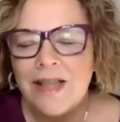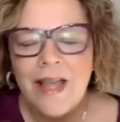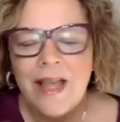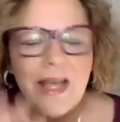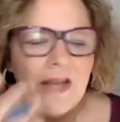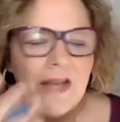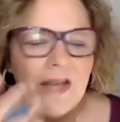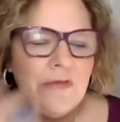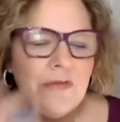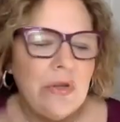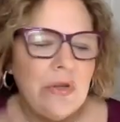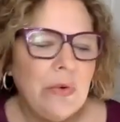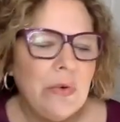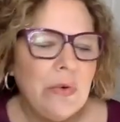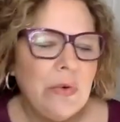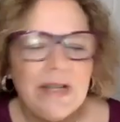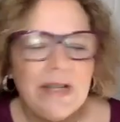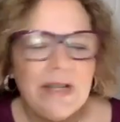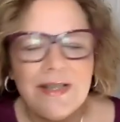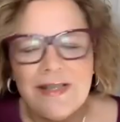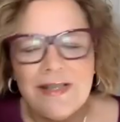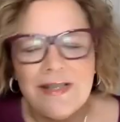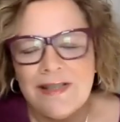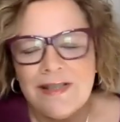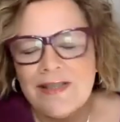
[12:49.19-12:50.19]
If you were going
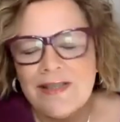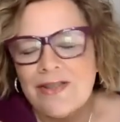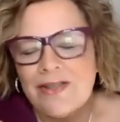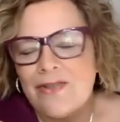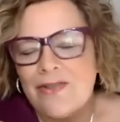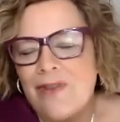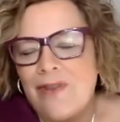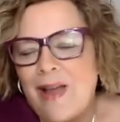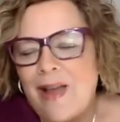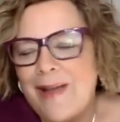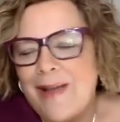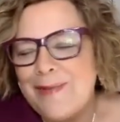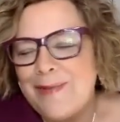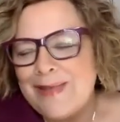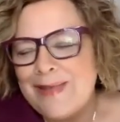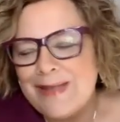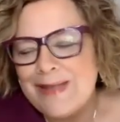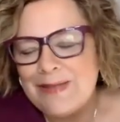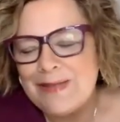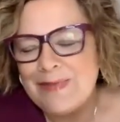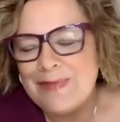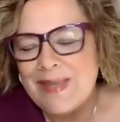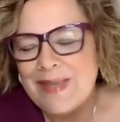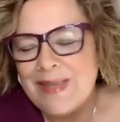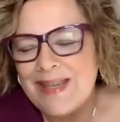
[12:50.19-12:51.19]
to describe it to
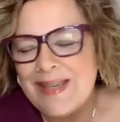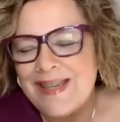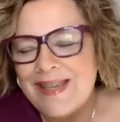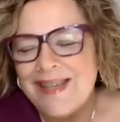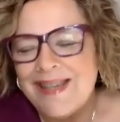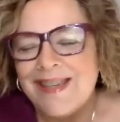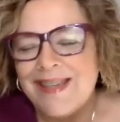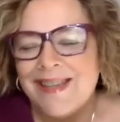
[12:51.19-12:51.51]
me,